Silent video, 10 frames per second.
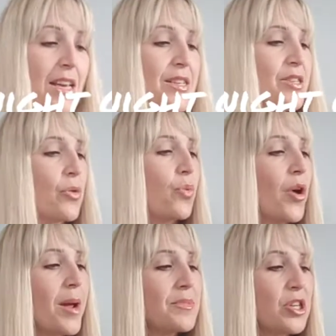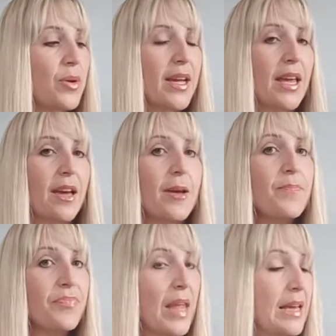So what I'm doing
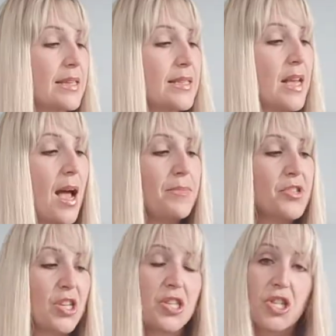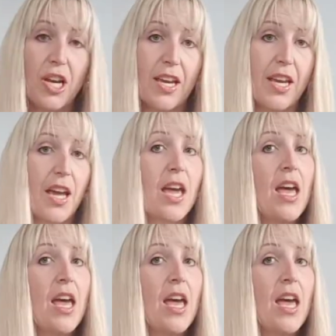here is I'm just chucking